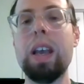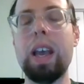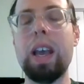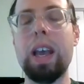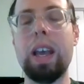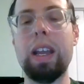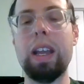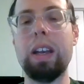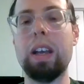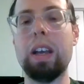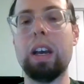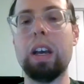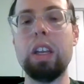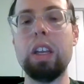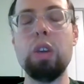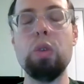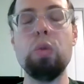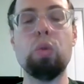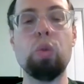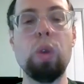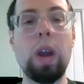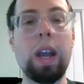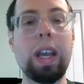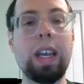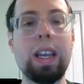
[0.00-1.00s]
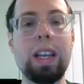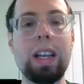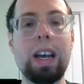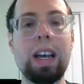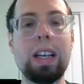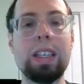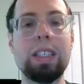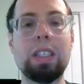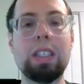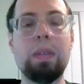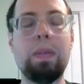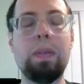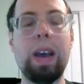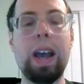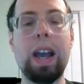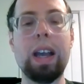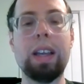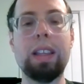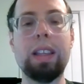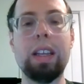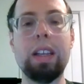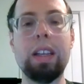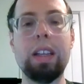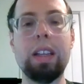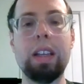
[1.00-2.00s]
and you recognize the
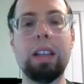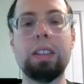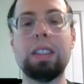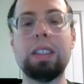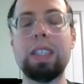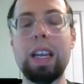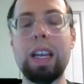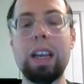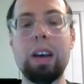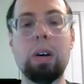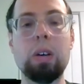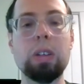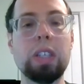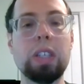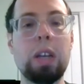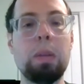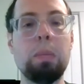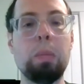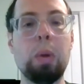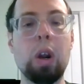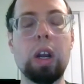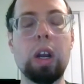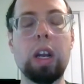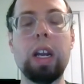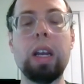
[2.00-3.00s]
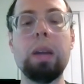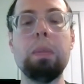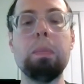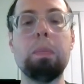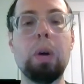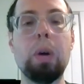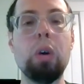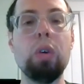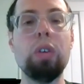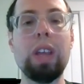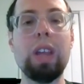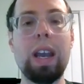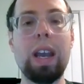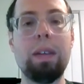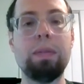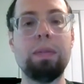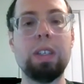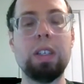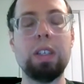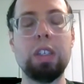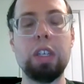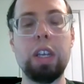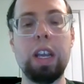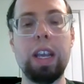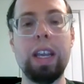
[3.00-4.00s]
fact that sales and marketing both have
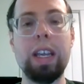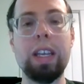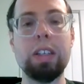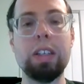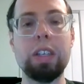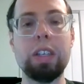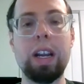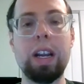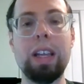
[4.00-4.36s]
to change.